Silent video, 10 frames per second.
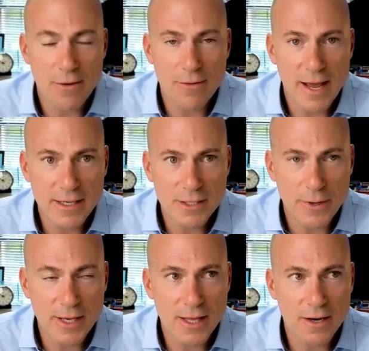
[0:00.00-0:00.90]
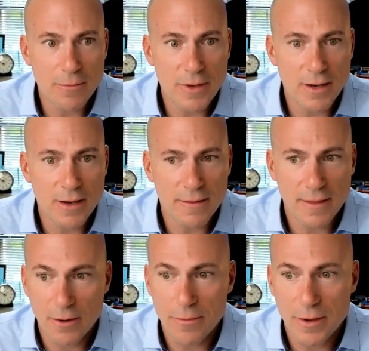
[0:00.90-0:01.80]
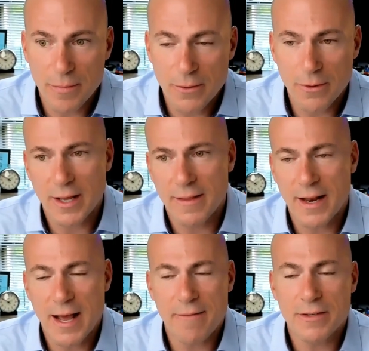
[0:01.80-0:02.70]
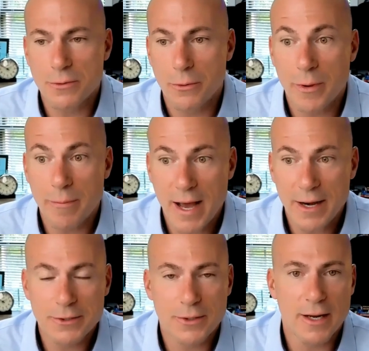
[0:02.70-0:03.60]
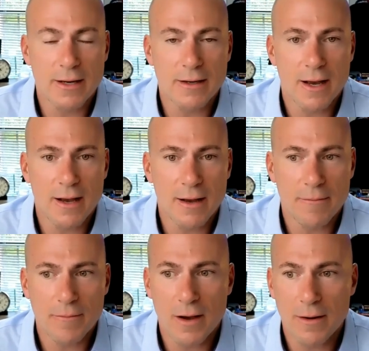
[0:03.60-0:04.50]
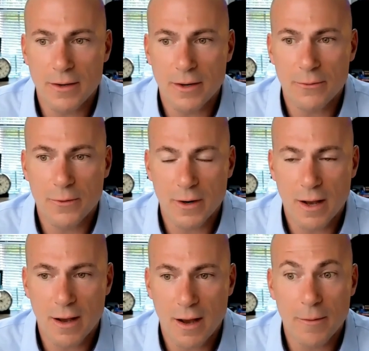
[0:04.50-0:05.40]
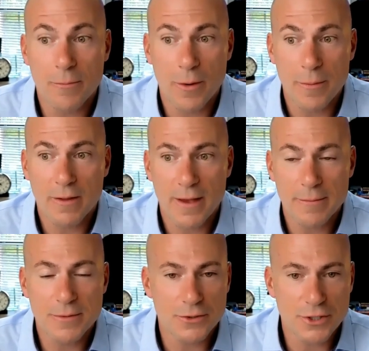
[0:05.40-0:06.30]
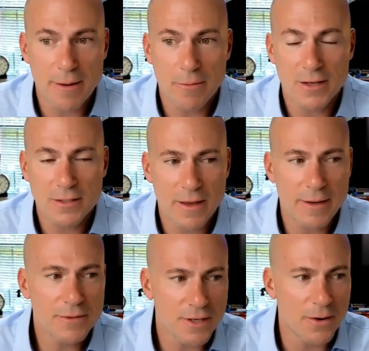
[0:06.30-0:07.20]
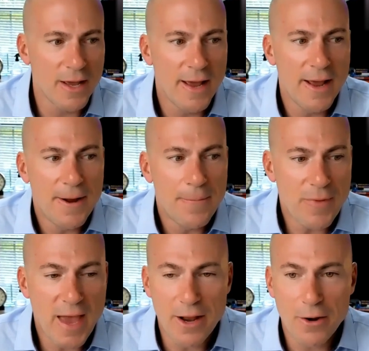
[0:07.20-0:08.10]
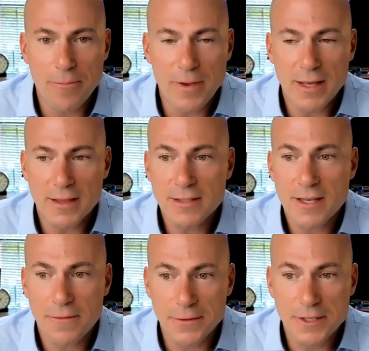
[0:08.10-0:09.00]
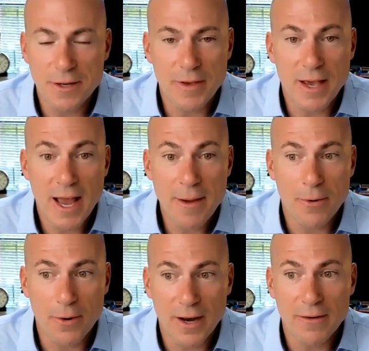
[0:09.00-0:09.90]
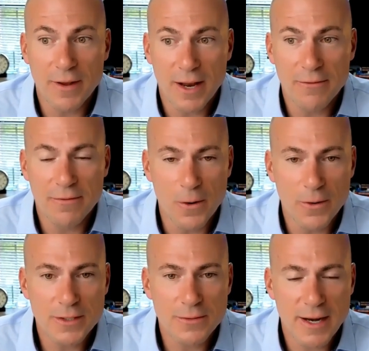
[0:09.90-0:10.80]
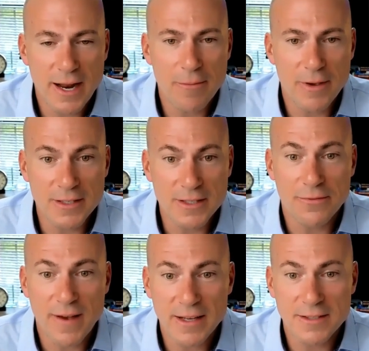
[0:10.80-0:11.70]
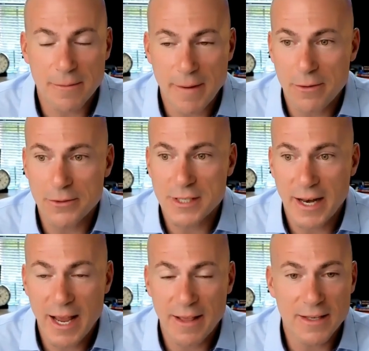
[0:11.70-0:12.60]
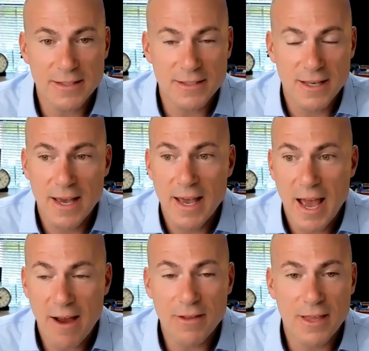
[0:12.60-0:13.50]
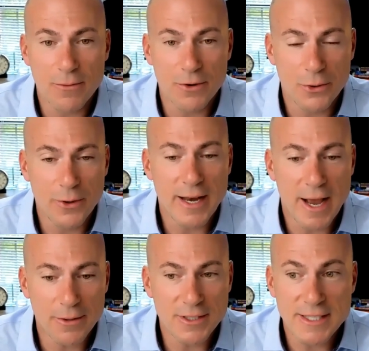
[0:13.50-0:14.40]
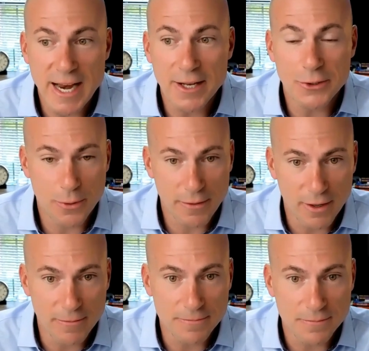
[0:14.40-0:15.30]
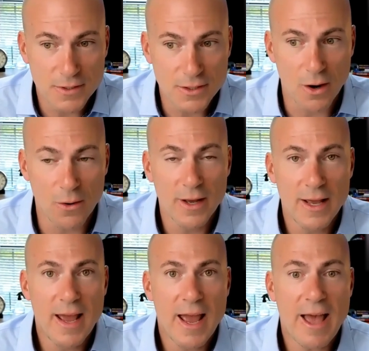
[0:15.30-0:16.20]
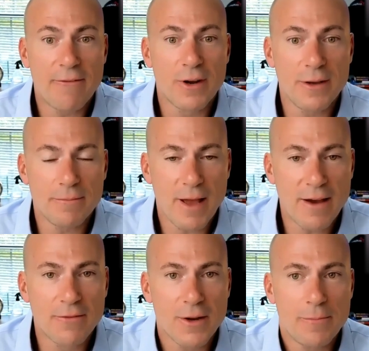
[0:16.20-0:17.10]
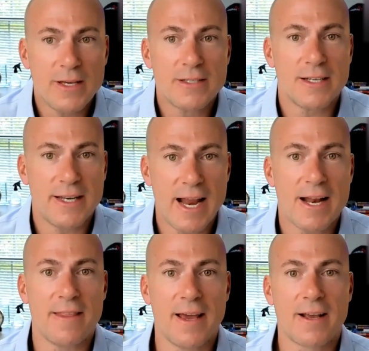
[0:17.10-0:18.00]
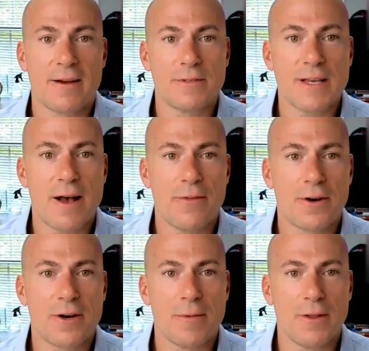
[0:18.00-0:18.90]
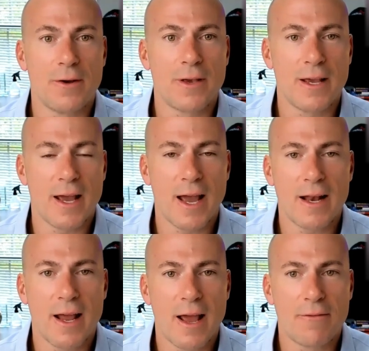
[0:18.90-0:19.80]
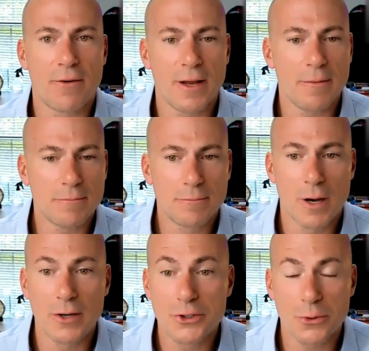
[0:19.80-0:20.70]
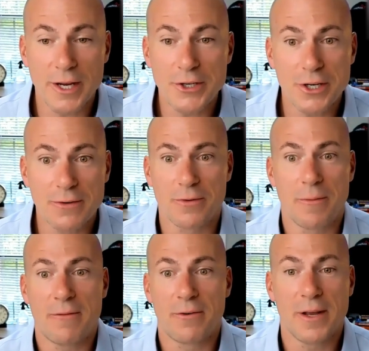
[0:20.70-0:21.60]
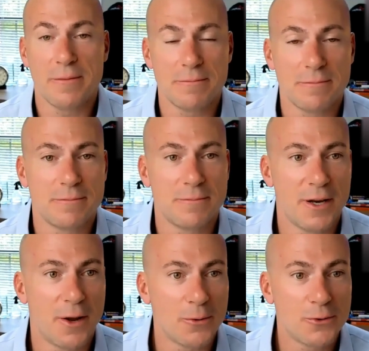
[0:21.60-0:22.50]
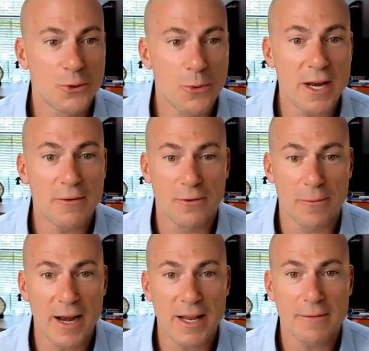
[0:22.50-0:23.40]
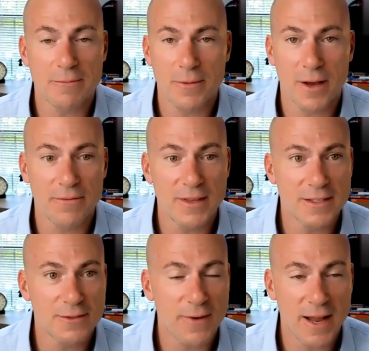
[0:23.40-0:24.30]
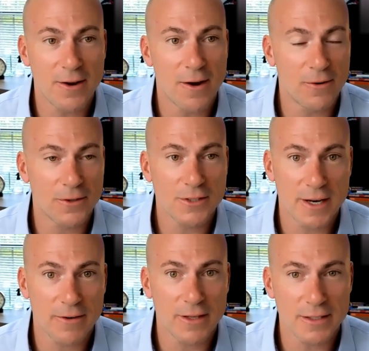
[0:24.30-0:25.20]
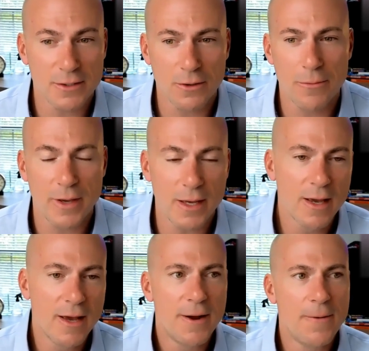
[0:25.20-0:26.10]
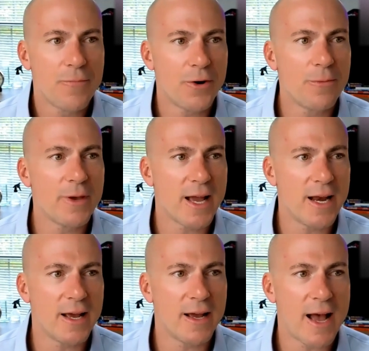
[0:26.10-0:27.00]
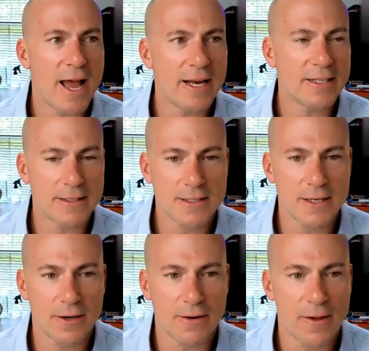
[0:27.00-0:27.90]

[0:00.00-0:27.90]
out next week. That'll be a that'll be a big one. And then obviously we'll be monitoring, um, un, you know, for uh, unemployment claims or job loss claims. So yeah, it'll be this stuff is going to be hyper in in focus right now because the Fed has come out and just said, hey, this everything we're doing now is data driven. So every every piece of data that comes out, they're going to be looking at every punctuation from every you know tweet from any of these Fed governors and everything. So it'll be it'll be kind of high intensity